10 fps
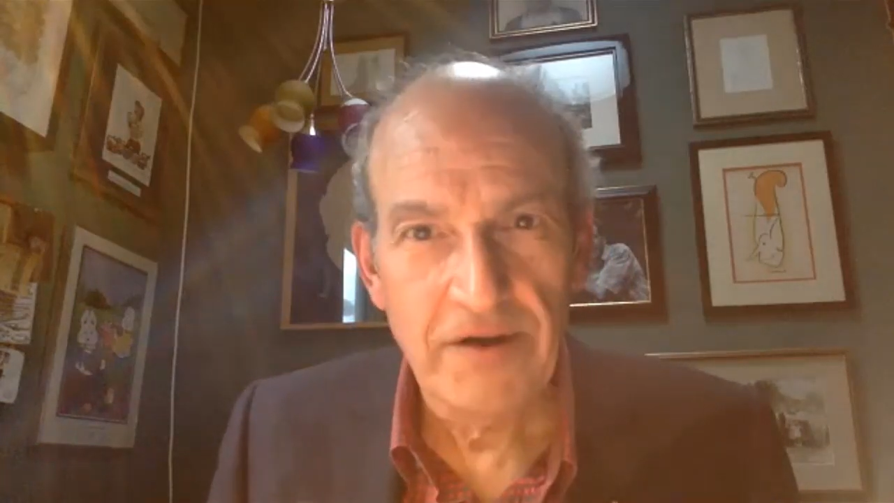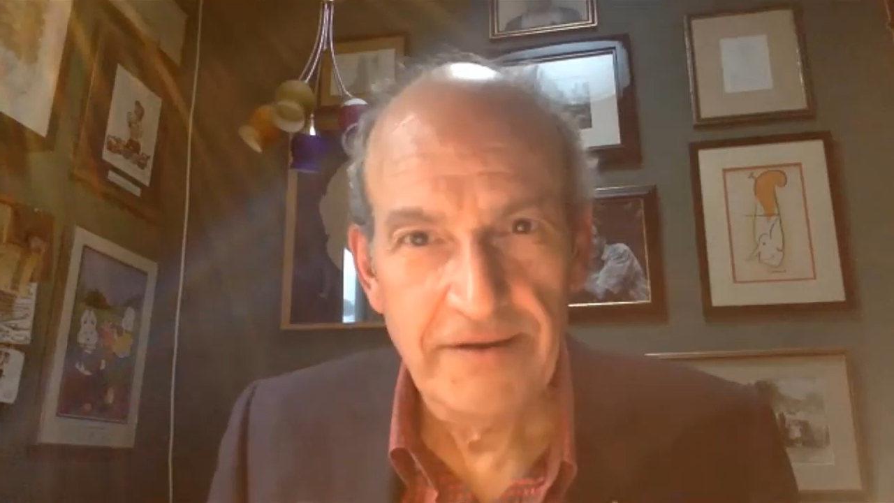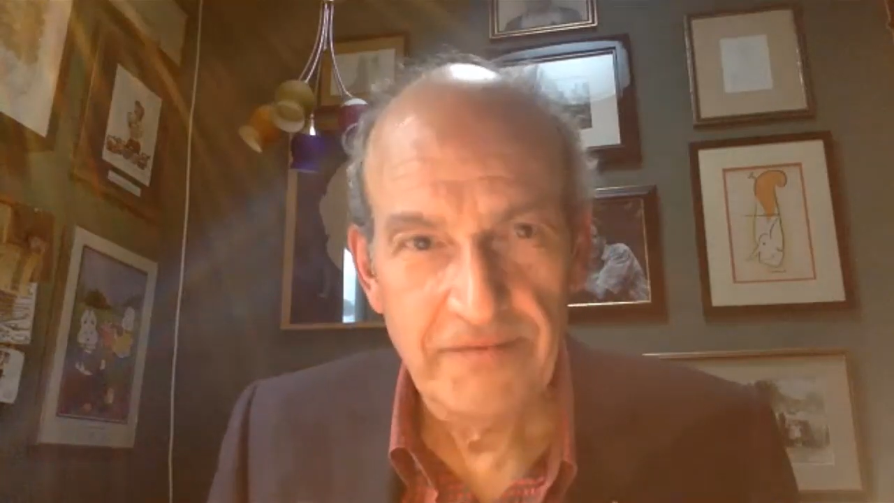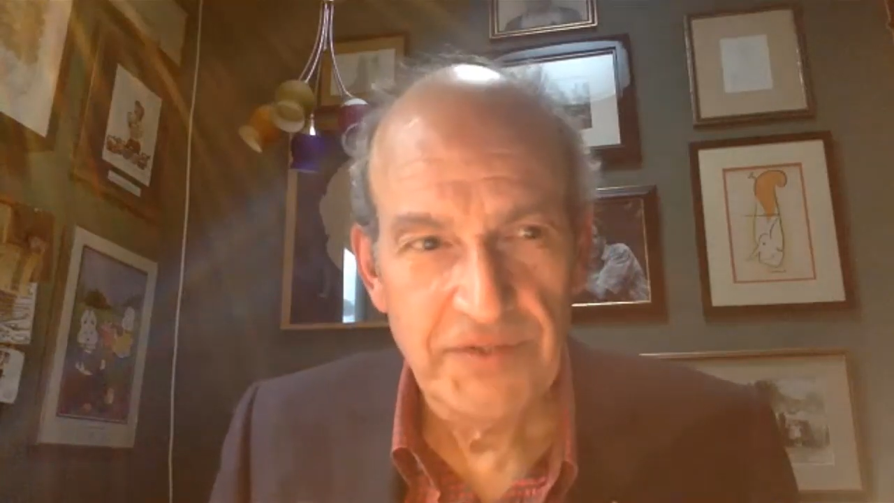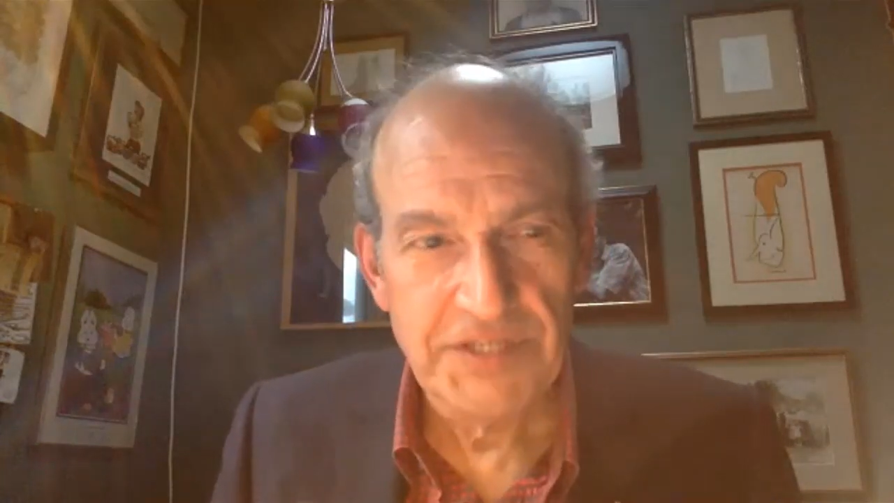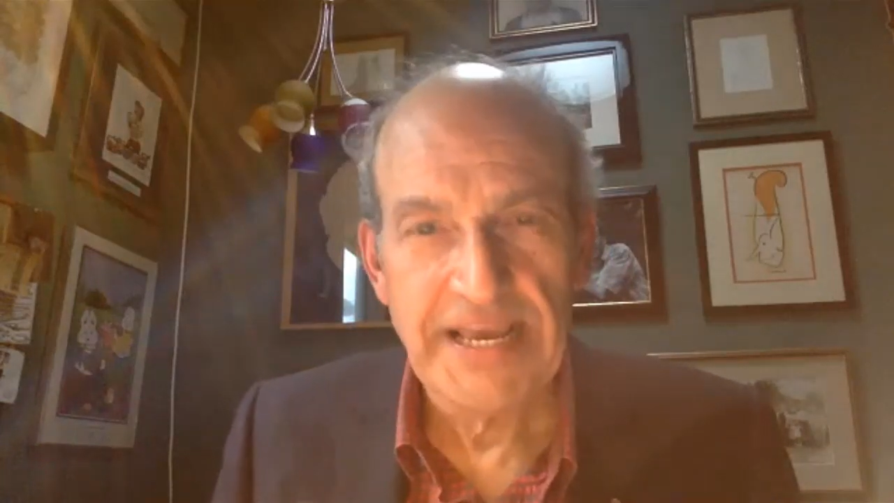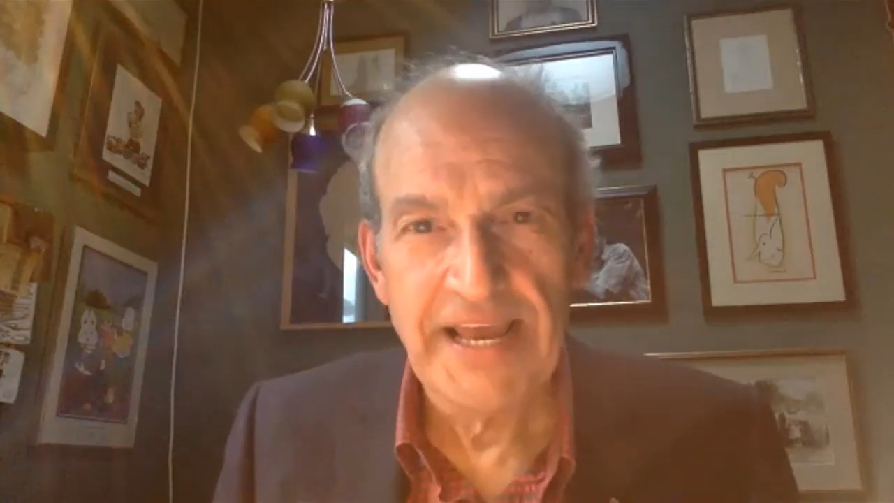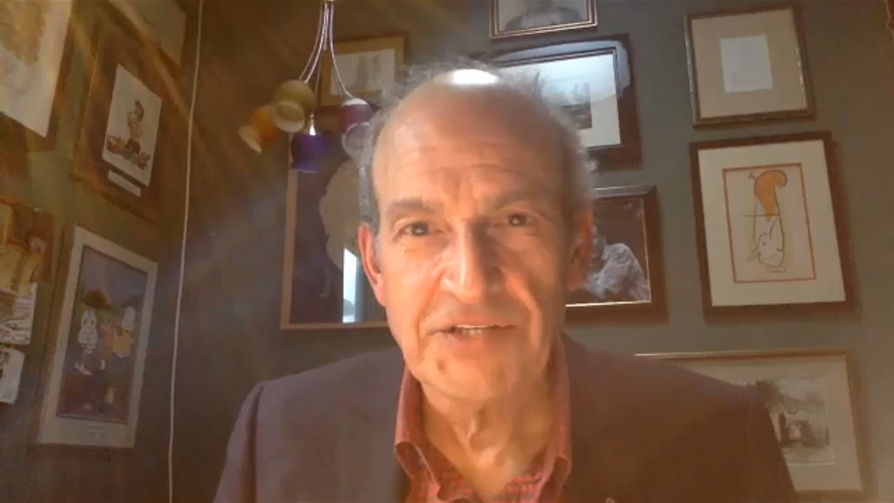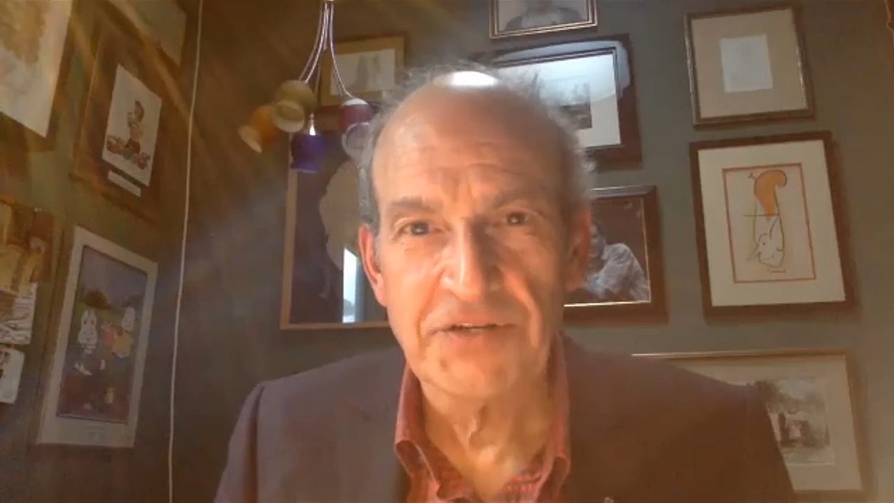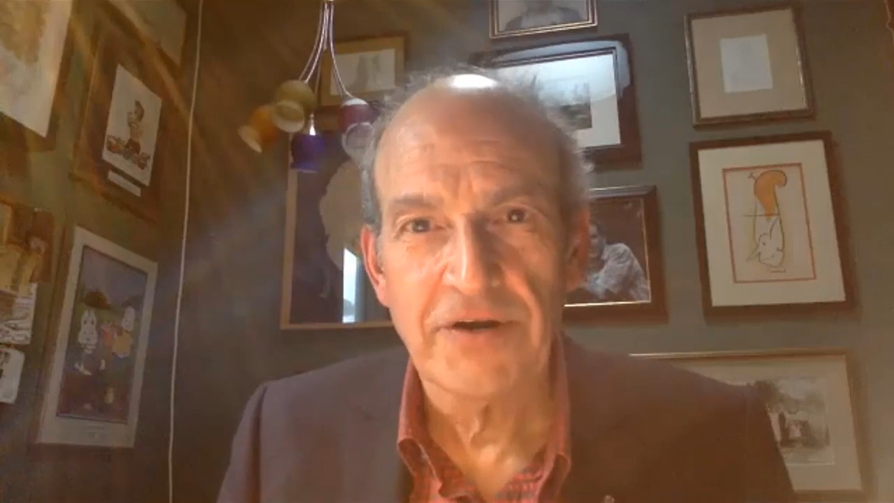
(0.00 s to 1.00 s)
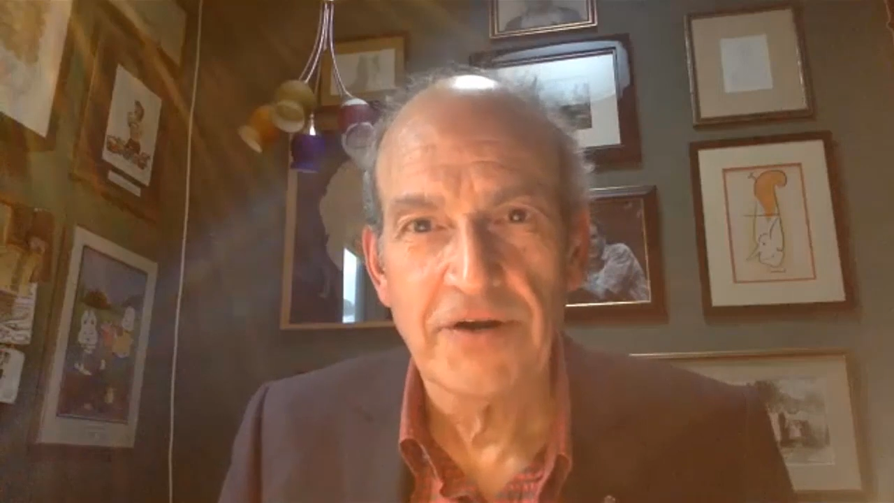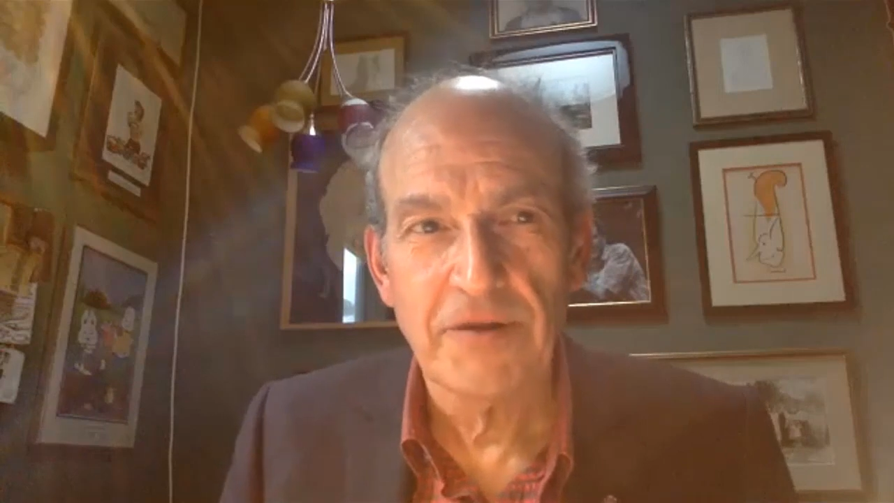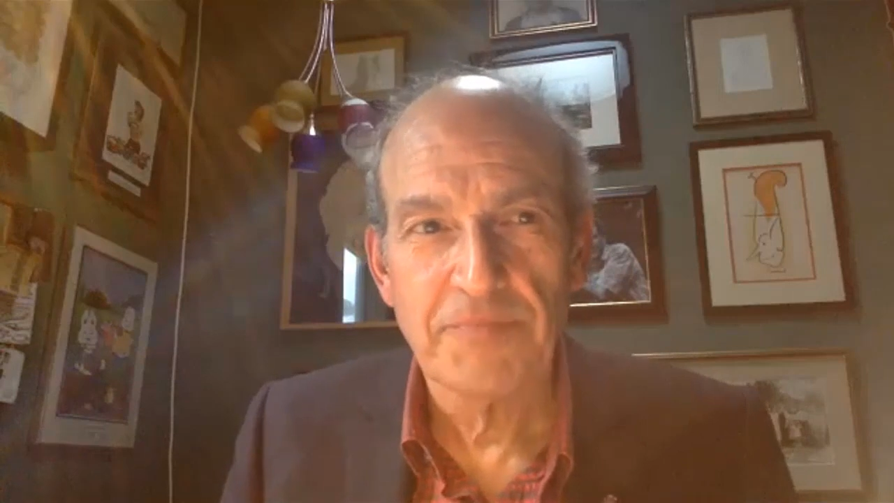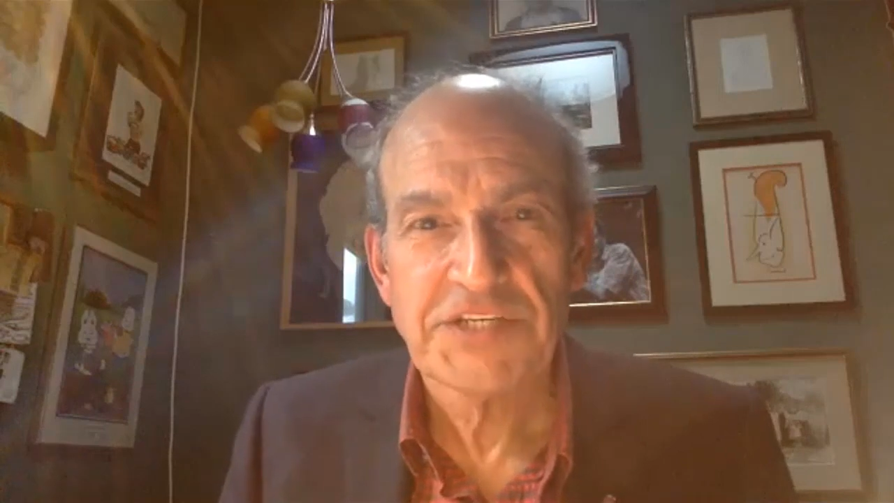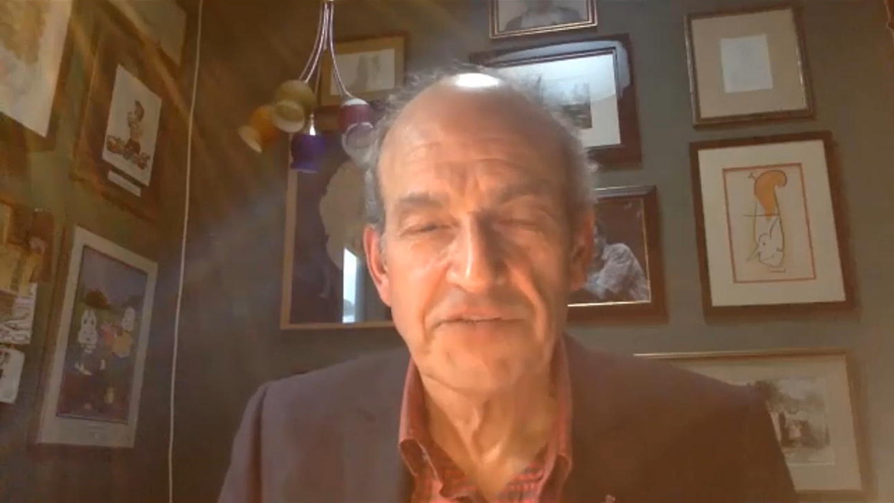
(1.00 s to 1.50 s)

with his hands on a piece of